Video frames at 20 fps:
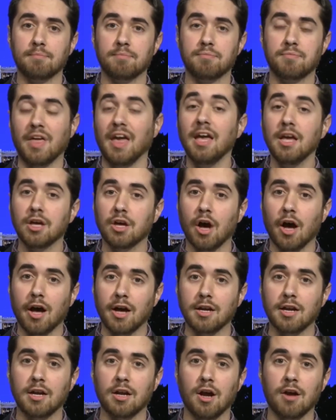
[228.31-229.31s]
thank
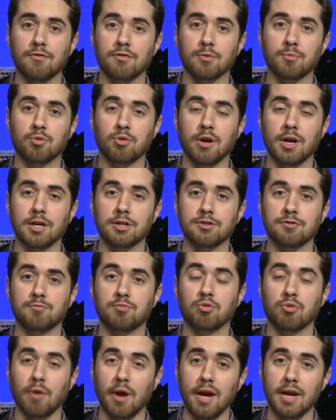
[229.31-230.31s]
God and offer prayers of
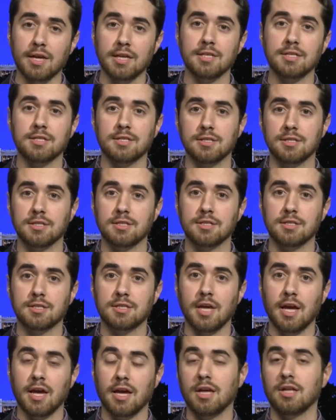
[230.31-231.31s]
praise and
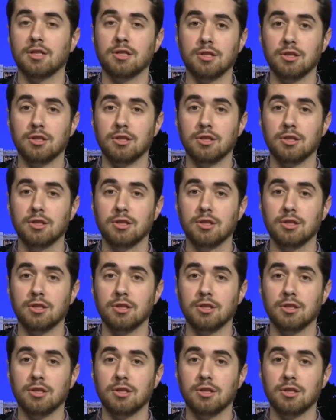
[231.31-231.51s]
say,